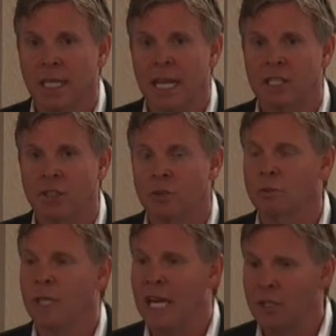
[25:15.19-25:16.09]
As you
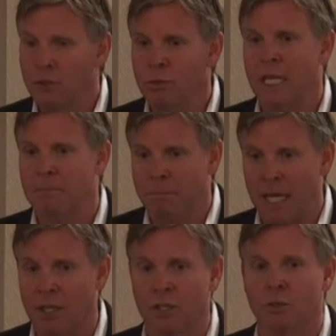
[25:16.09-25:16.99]
get
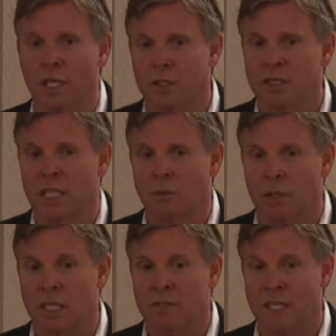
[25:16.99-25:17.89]
better, you understand
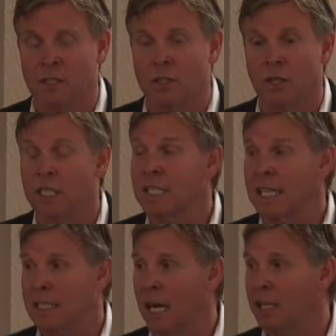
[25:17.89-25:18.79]
where these vessels are. The
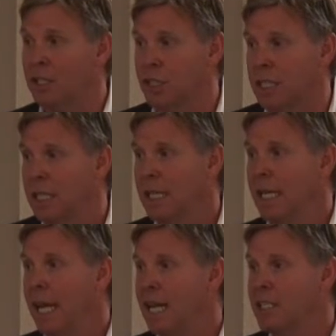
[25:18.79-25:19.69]
technology
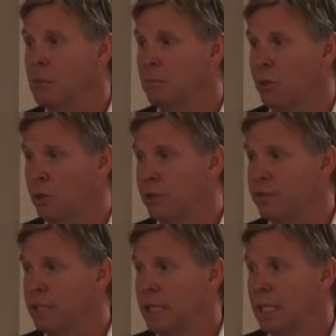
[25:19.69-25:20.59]
has improved.